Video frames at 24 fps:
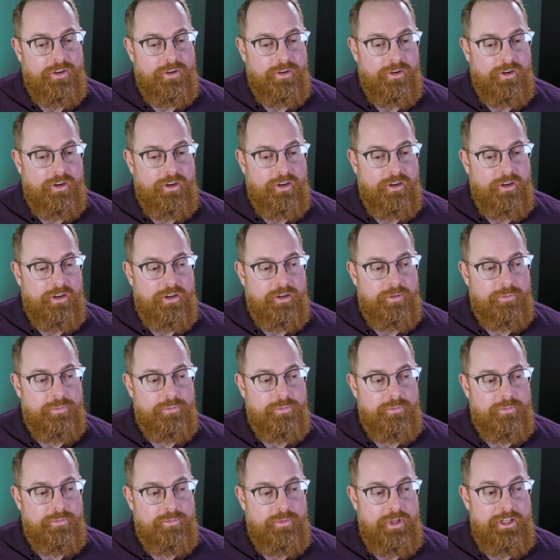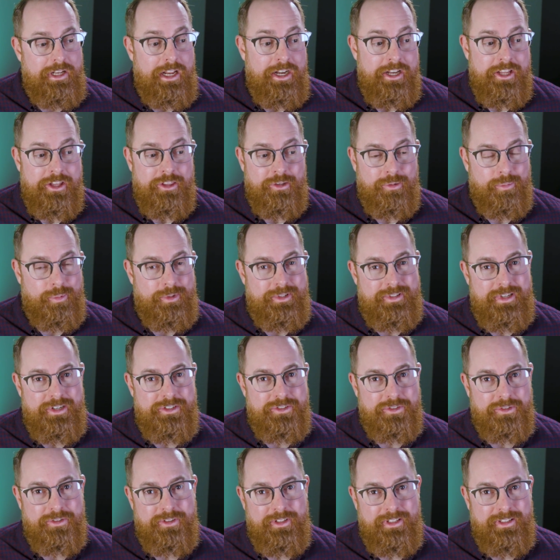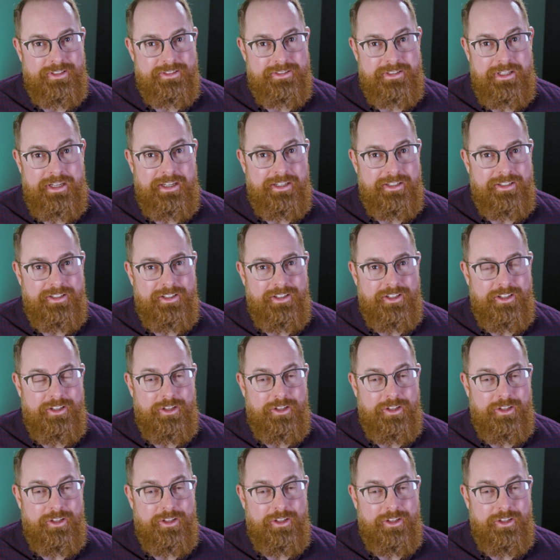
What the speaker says: and any other potential things that,